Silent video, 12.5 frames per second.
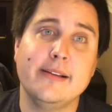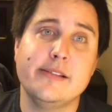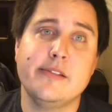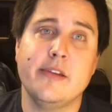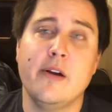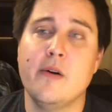
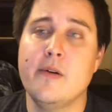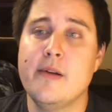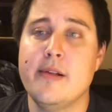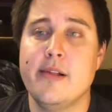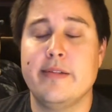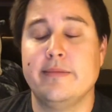So
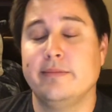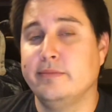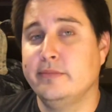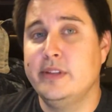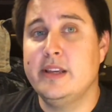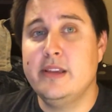
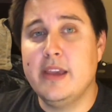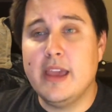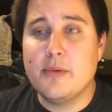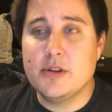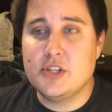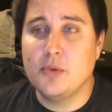you
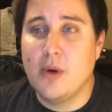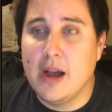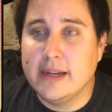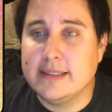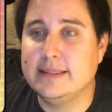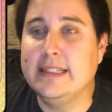get what you
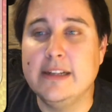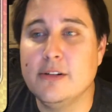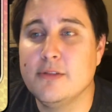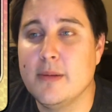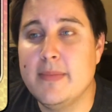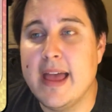want,
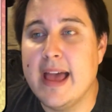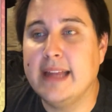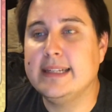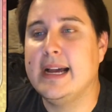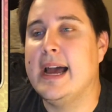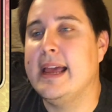from that.
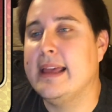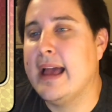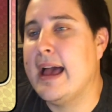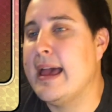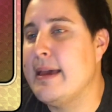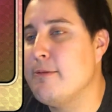
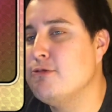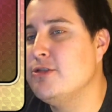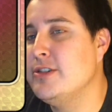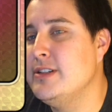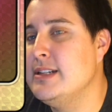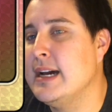I
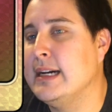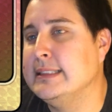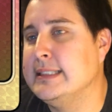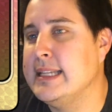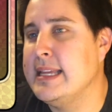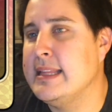would
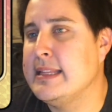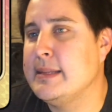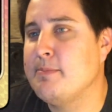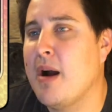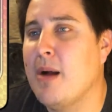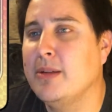say that's
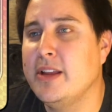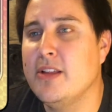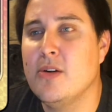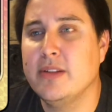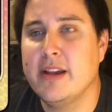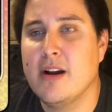probably the
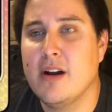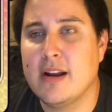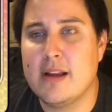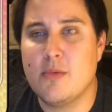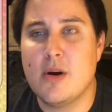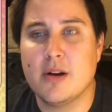only card
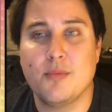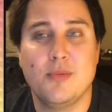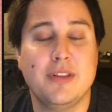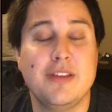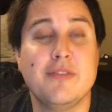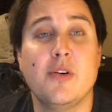I'd want to
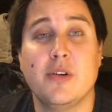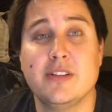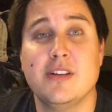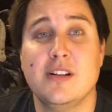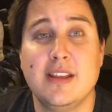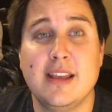really
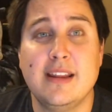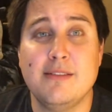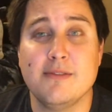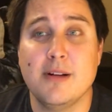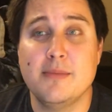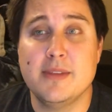focus on getting
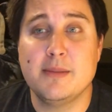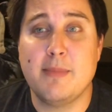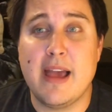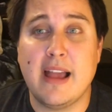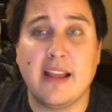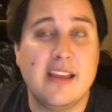from this
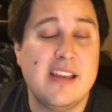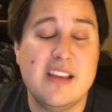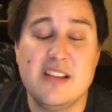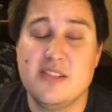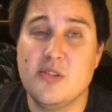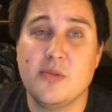pack.
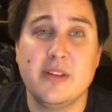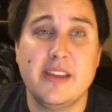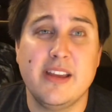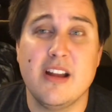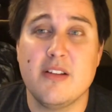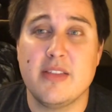Don't really
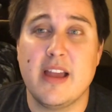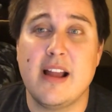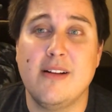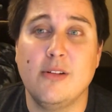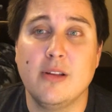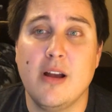care for that
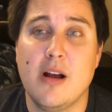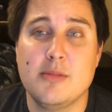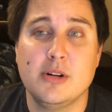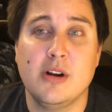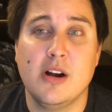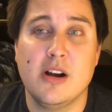gold
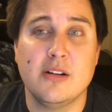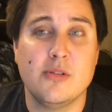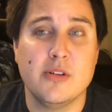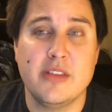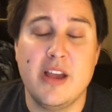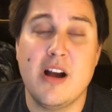combo card
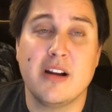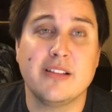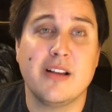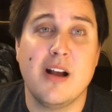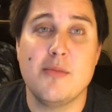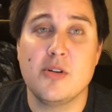or the Onyx
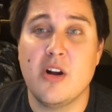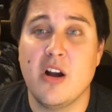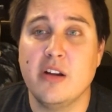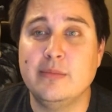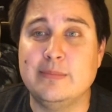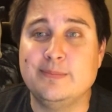combo card.